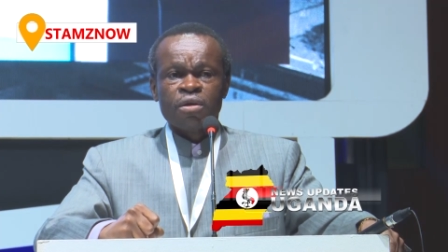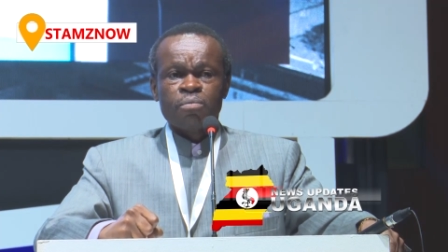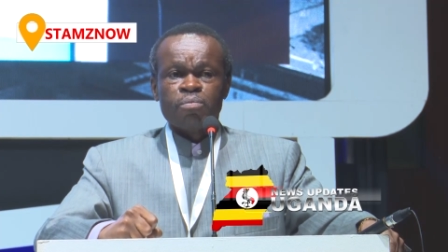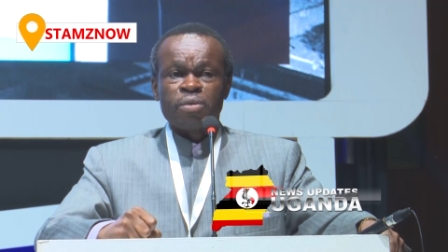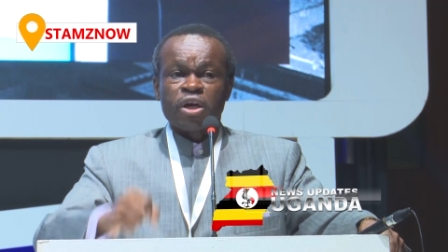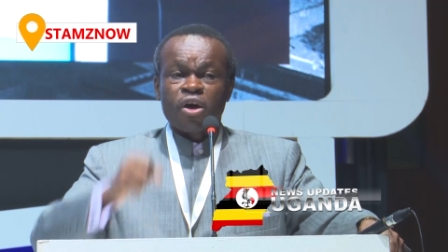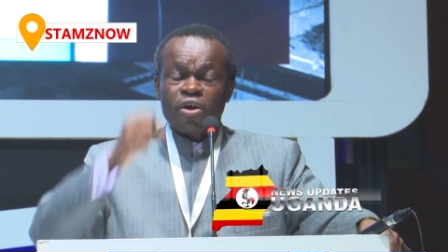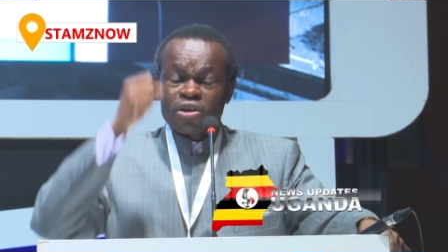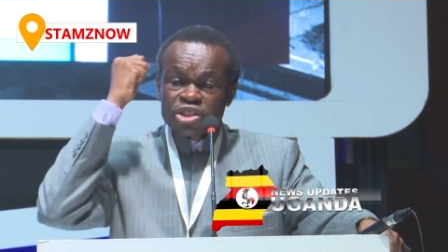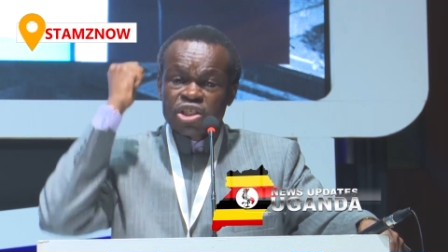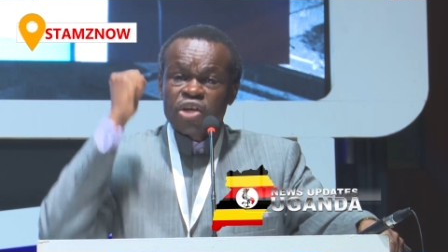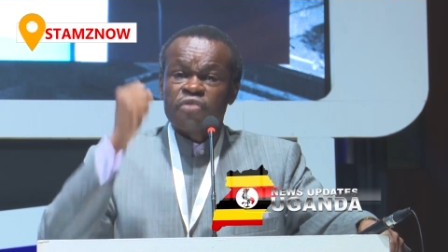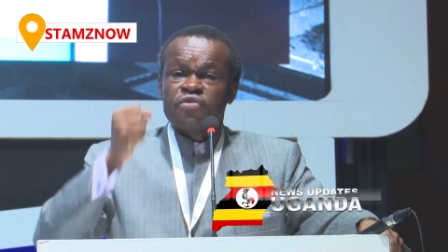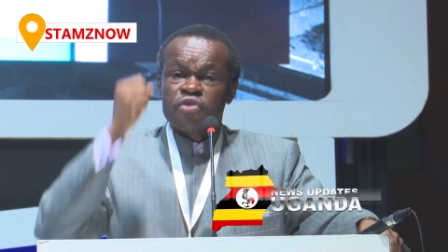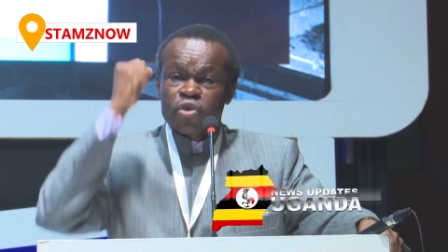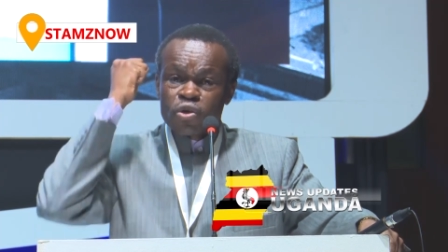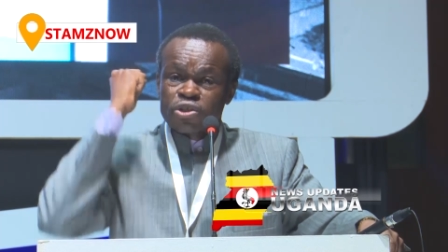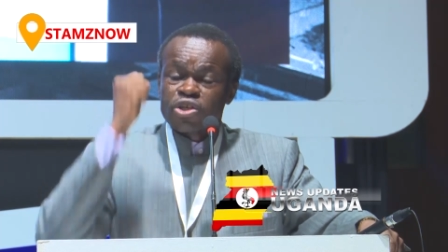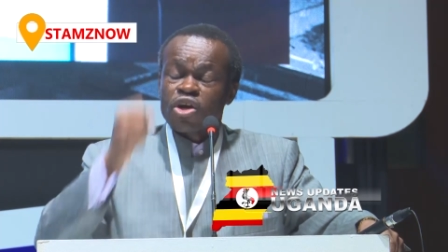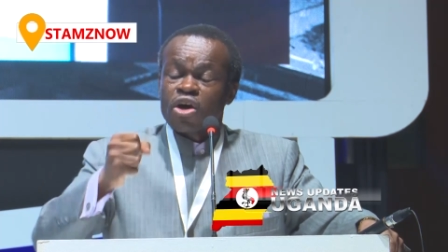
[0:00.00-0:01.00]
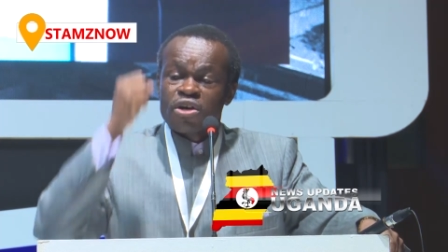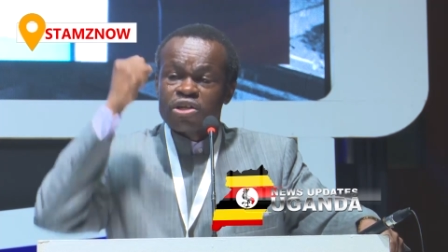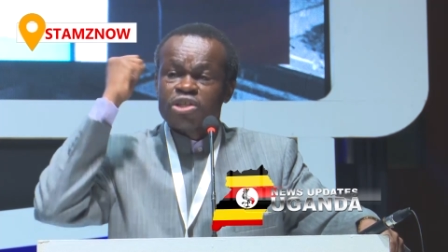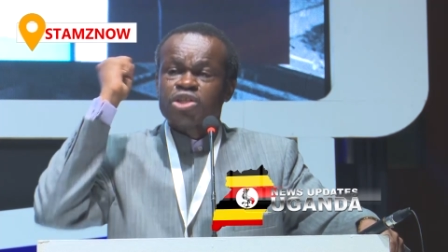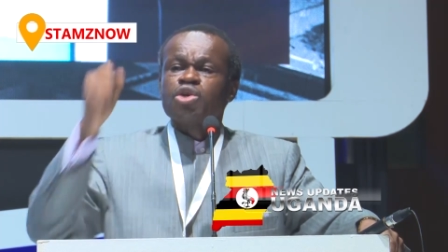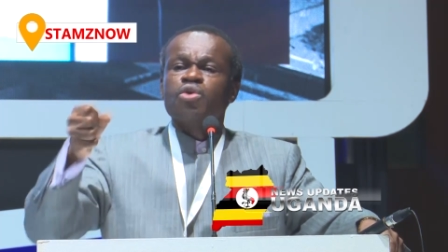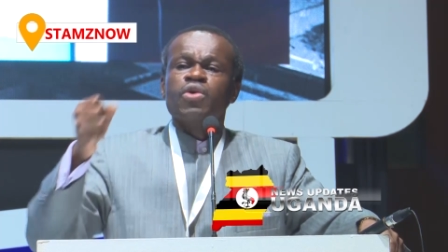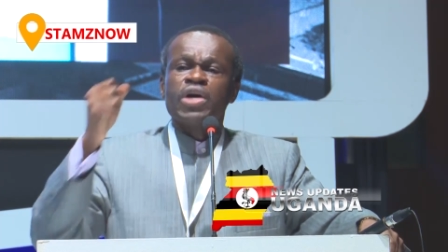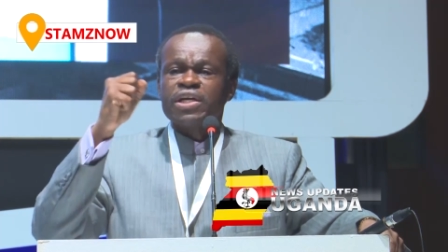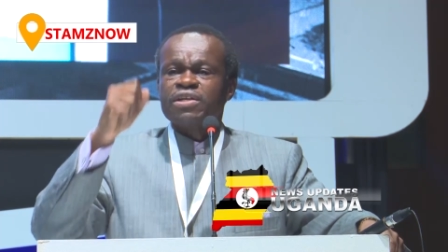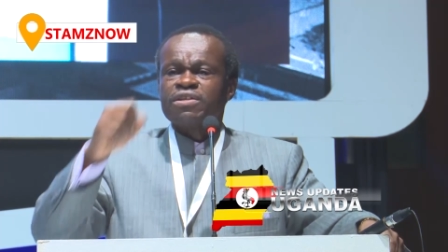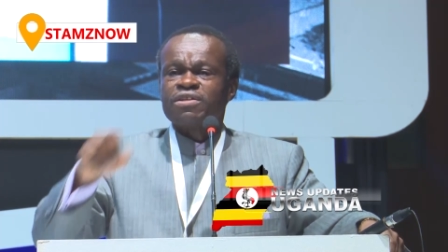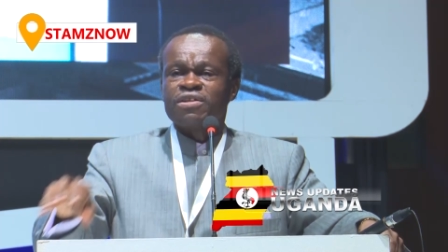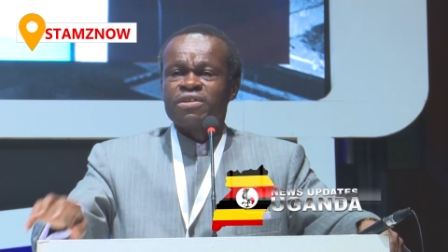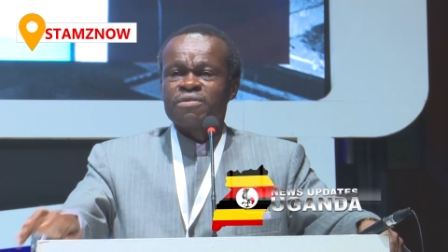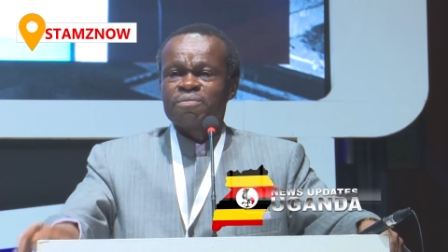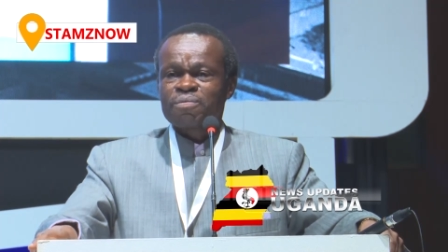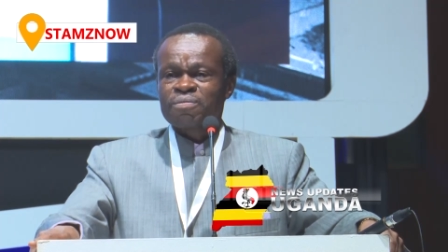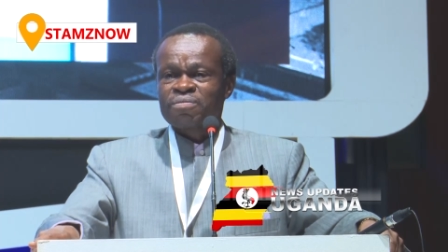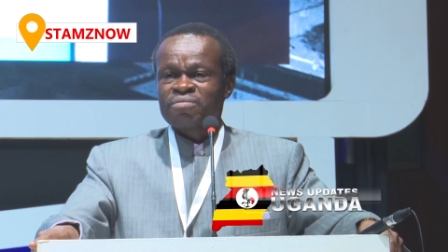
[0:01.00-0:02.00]
Because if you don't do it,
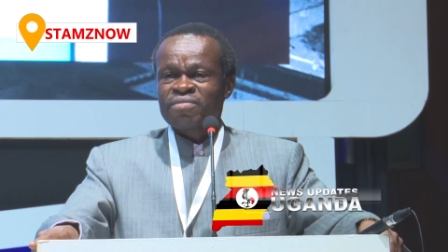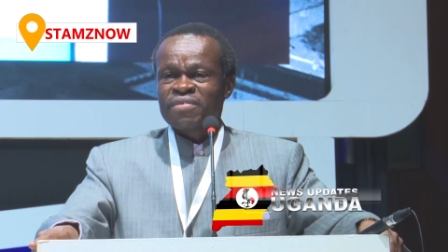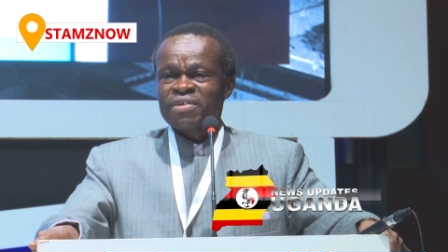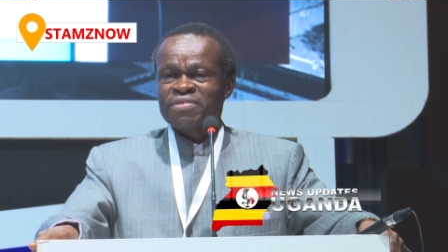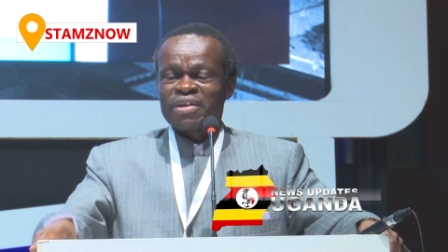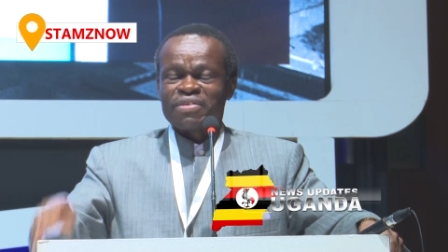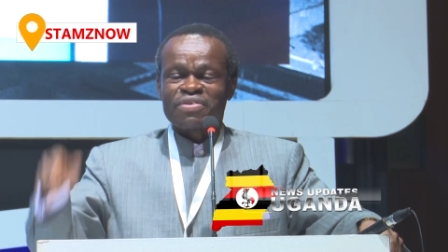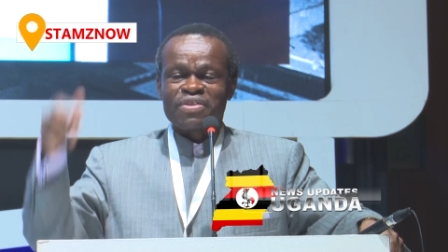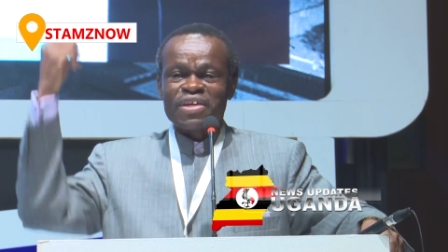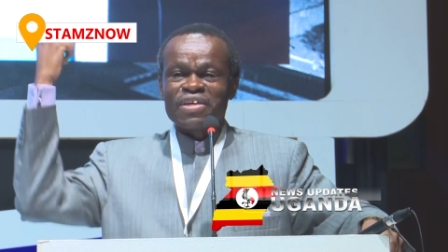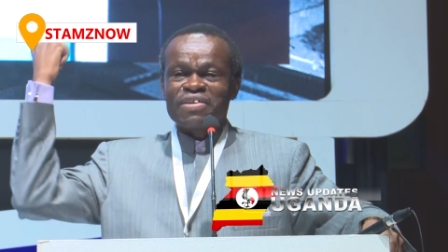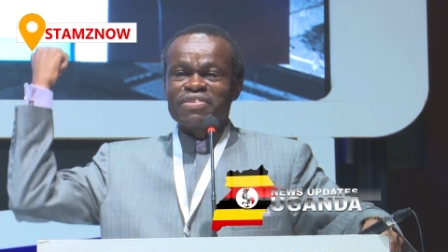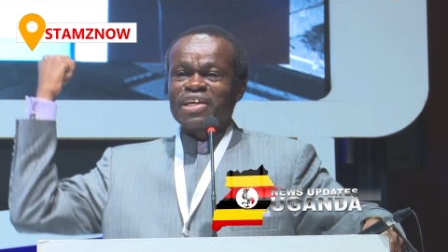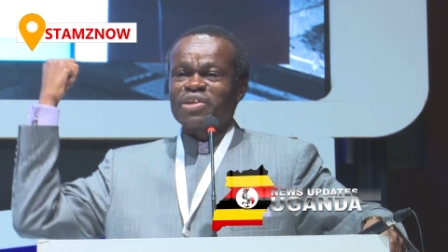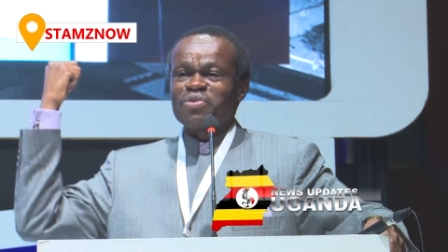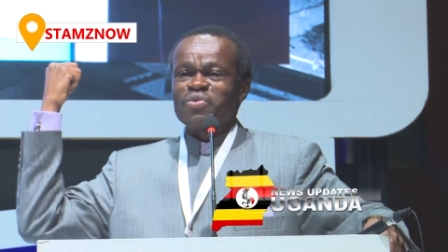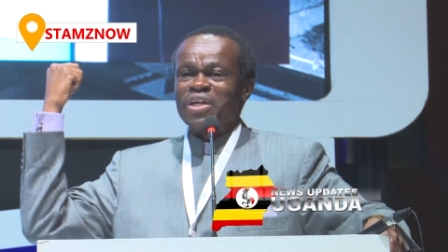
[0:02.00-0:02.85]
the thing that